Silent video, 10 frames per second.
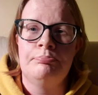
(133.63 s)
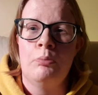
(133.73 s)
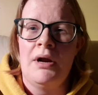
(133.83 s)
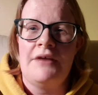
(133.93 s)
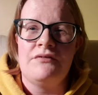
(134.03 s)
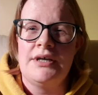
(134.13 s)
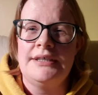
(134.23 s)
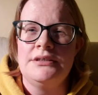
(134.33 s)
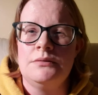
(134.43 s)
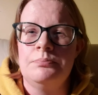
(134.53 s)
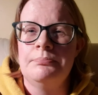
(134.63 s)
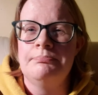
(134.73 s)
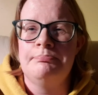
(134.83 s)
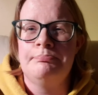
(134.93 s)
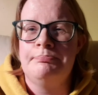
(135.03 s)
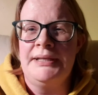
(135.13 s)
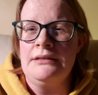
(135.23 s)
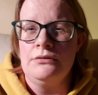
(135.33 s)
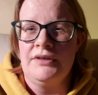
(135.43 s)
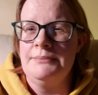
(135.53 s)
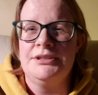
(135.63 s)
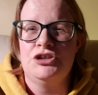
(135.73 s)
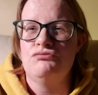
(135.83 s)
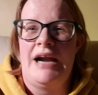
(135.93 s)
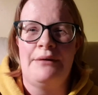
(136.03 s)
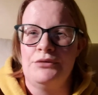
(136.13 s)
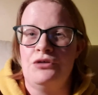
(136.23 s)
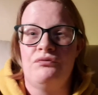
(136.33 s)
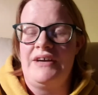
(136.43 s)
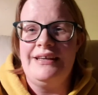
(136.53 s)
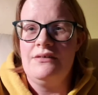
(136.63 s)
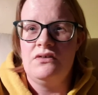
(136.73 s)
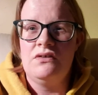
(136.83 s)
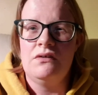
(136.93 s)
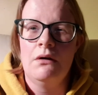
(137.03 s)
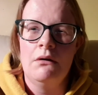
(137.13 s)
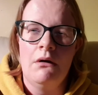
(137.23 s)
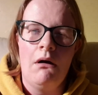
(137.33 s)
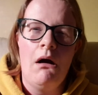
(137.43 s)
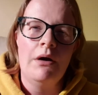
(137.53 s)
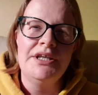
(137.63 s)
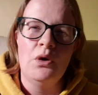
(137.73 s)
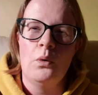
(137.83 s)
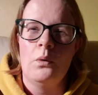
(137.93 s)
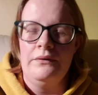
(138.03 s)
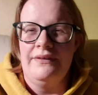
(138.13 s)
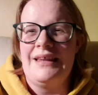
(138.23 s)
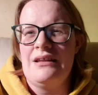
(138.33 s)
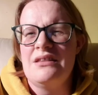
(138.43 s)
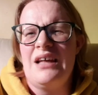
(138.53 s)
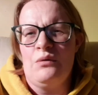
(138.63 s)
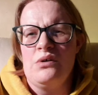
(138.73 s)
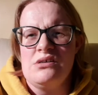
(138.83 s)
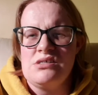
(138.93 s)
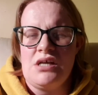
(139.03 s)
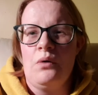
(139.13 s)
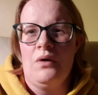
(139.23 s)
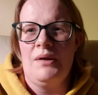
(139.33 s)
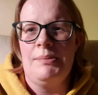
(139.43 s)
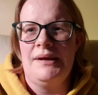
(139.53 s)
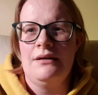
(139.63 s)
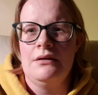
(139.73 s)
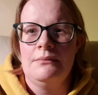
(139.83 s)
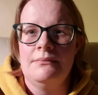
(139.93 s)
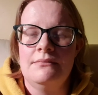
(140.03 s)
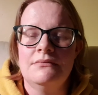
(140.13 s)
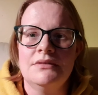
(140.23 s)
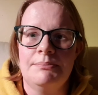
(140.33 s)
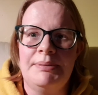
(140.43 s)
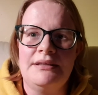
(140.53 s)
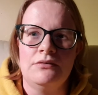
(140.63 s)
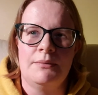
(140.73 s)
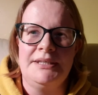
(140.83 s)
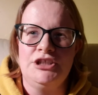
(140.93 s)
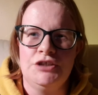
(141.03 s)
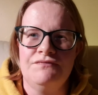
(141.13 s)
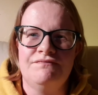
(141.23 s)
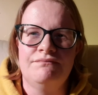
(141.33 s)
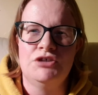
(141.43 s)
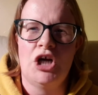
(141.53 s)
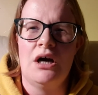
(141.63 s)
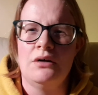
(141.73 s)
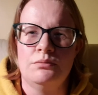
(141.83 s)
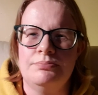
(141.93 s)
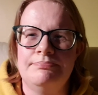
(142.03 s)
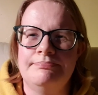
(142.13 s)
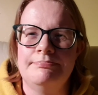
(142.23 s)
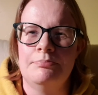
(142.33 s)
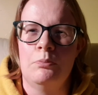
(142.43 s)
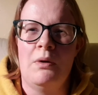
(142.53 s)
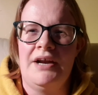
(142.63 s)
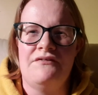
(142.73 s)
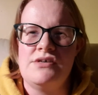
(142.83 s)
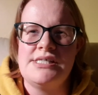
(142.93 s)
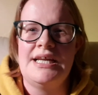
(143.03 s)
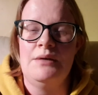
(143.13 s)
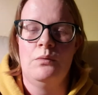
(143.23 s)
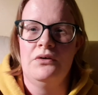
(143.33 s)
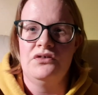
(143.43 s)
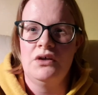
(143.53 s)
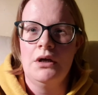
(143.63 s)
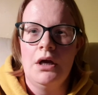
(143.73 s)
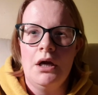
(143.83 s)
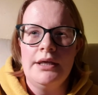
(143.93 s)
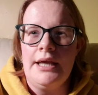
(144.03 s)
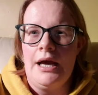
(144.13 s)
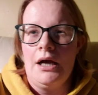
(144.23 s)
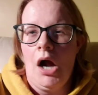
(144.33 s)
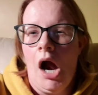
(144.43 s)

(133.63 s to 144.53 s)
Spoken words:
whatever it is, pilgrims around Greece. Yawn, that one does go on a bit. The pilgrimage of whatever his name was. Yeah,